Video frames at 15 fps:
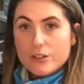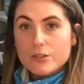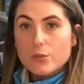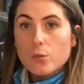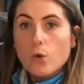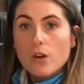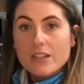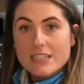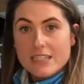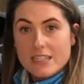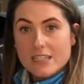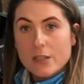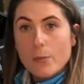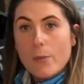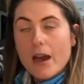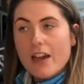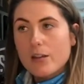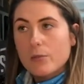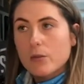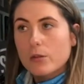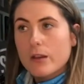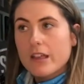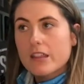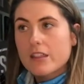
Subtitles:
So what is this compatible with?